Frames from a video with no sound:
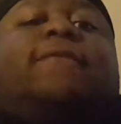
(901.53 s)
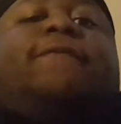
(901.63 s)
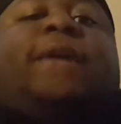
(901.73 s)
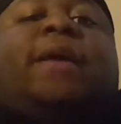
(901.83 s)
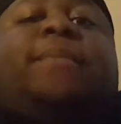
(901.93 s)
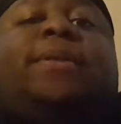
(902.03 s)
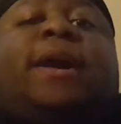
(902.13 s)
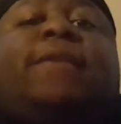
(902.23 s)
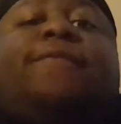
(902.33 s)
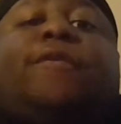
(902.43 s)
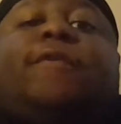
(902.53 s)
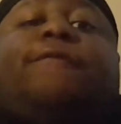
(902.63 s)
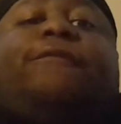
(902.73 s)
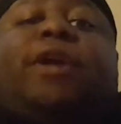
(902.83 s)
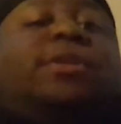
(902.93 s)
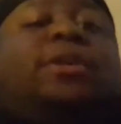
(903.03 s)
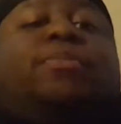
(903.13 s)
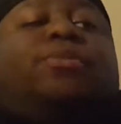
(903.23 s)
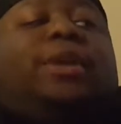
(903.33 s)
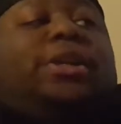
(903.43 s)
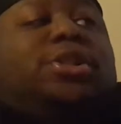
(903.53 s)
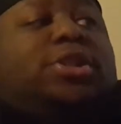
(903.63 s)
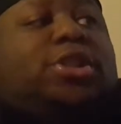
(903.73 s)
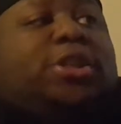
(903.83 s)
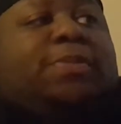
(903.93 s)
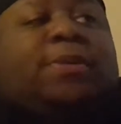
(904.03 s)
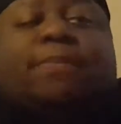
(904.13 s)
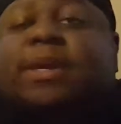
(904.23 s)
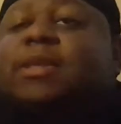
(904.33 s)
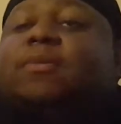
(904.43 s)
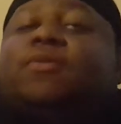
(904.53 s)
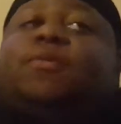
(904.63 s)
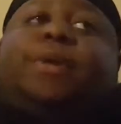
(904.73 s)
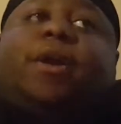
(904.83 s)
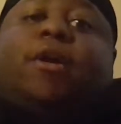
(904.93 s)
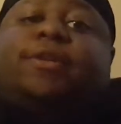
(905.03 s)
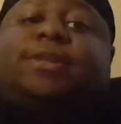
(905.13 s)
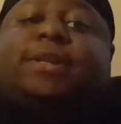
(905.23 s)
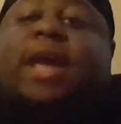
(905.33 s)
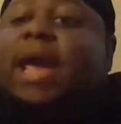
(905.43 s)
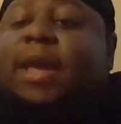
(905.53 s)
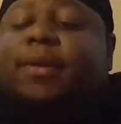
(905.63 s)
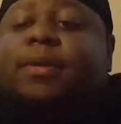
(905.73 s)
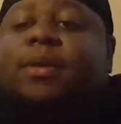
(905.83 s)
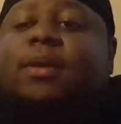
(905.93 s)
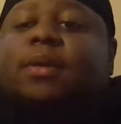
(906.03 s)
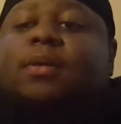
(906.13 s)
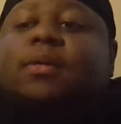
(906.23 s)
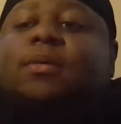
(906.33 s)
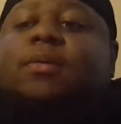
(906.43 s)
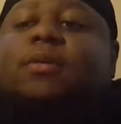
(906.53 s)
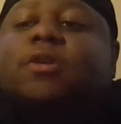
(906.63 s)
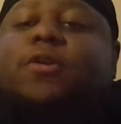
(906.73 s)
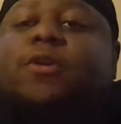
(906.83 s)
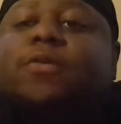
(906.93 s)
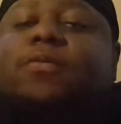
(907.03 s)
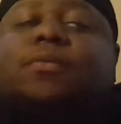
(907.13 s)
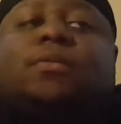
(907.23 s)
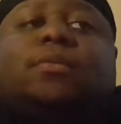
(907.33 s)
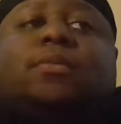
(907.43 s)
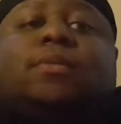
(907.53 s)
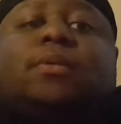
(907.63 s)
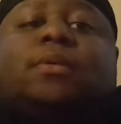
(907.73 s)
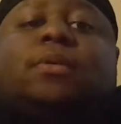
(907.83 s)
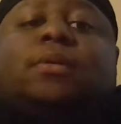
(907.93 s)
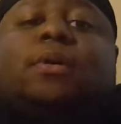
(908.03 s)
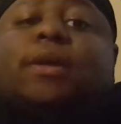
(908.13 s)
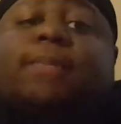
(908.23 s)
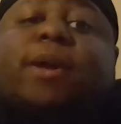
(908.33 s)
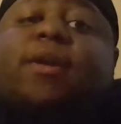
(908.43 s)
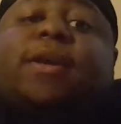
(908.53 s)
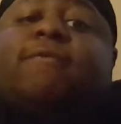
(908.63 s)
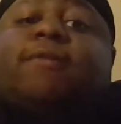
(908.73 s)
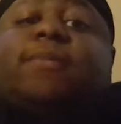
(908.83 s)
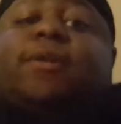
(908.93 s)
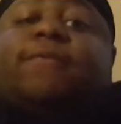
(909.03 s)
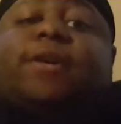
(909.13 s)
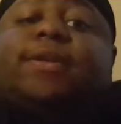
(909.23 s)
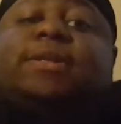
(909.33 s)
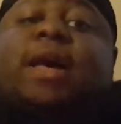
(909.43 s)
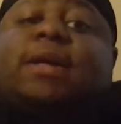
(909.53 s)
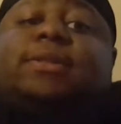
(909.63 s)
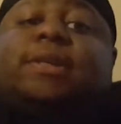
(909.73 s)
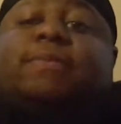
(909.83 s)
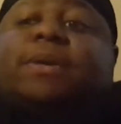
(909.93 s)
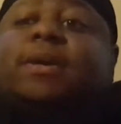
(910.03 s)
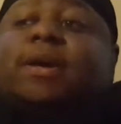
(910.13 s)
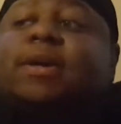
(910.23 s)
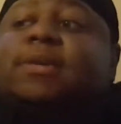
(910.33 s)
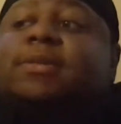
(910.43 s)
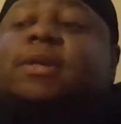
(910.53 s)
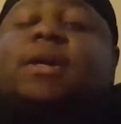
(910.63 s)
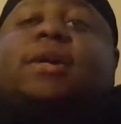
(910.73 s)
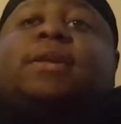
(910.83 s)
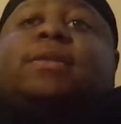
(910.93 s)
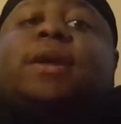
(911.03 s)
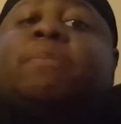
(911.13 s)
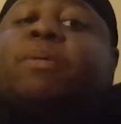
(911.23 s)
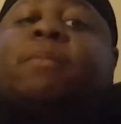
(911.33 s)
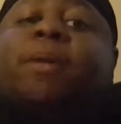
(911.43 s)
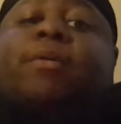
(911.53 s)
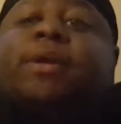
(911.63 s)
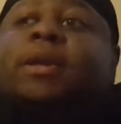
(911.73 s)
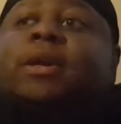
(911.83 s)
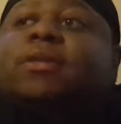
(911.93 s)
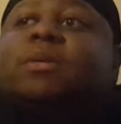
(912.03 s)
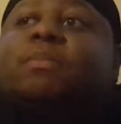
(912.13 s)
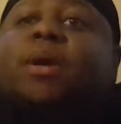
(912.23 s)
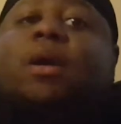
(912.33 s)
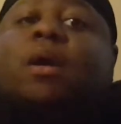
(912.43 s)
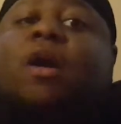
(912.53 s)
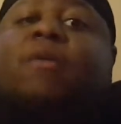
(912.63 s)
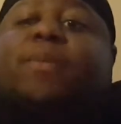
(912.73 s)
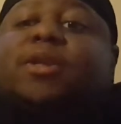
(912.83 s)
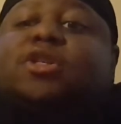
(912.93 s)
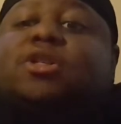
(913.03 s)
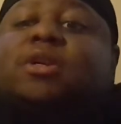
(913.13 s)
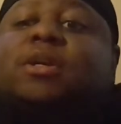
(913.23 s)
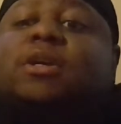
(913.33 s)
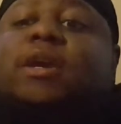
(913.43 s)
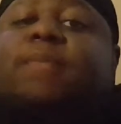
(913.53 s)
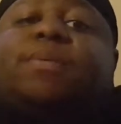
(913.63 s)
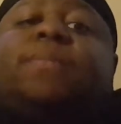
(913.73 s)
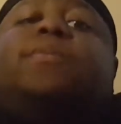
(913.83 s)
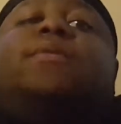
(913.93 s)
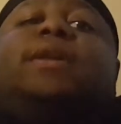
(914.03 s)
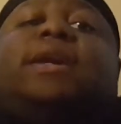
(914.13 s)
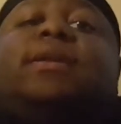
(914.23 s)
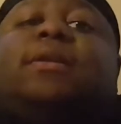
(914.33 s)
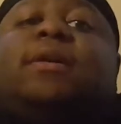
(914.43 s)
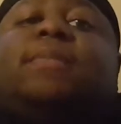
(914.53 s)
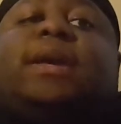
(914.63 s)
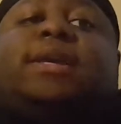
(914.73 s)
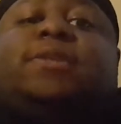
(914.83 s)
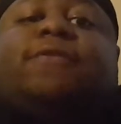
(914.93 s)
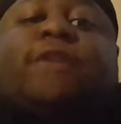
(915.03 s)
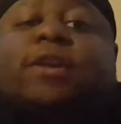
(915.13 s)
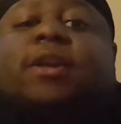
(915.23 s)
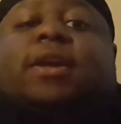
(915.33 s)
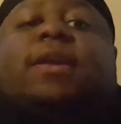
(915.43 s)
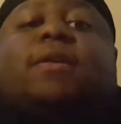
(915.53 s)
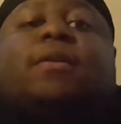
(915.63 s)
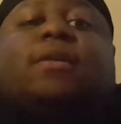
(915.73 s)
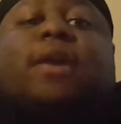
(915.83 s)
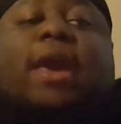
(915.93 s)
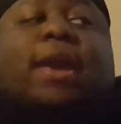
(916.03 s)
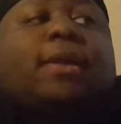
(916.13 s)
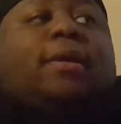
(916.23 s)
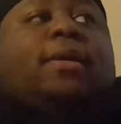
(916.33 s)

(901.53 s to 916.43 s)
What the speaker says: up family life or a fucked up relationship with who they are today. You know? And American women are very toxic because they're promoting nothing but garbage. And people want to eat it up like it's fucking cake.